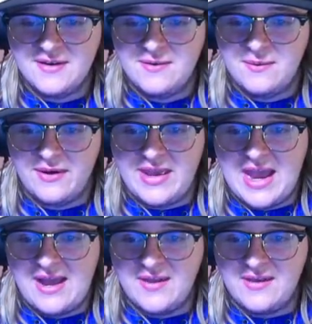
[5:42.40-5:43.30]
Well,
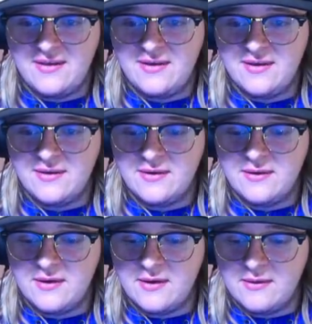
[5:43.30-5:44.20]
yeah, they
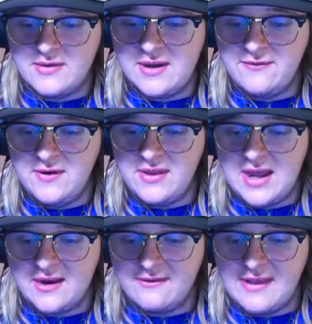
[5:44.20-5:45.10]
definitely
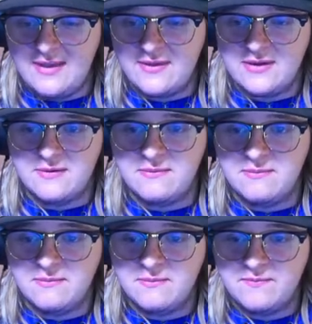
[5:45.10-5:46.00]
gotta say the
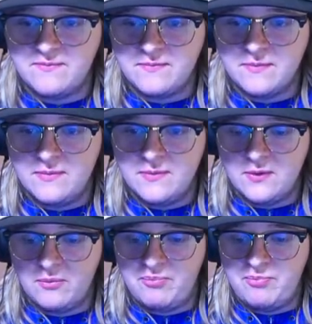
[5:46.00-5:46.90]

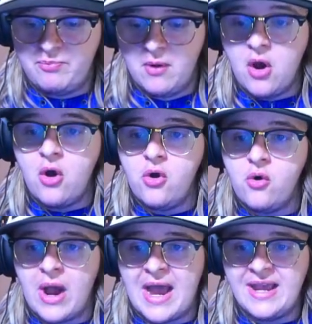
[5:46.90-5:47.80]
little...
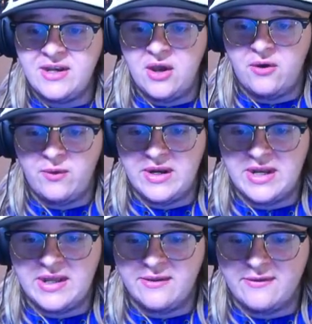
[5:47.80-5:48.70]
Oh, I know what it
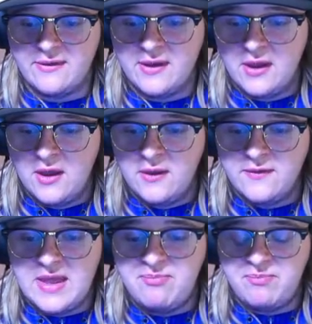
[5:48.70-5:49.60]
is.
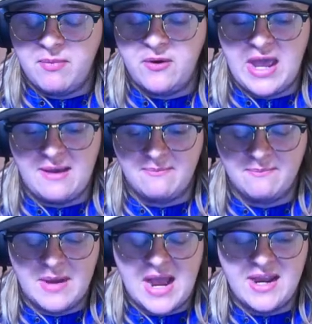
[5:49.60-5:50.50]
Okay,
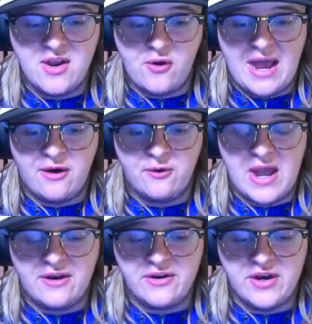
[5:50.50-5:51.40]
I know
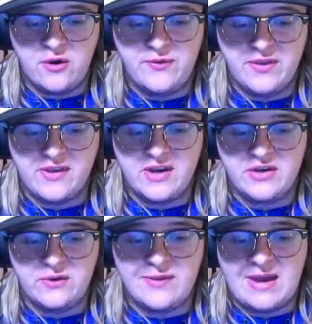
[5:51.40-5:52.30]
how to know if it's gonna
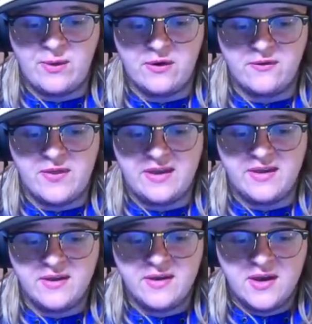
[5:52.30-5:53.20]
do that weird thing.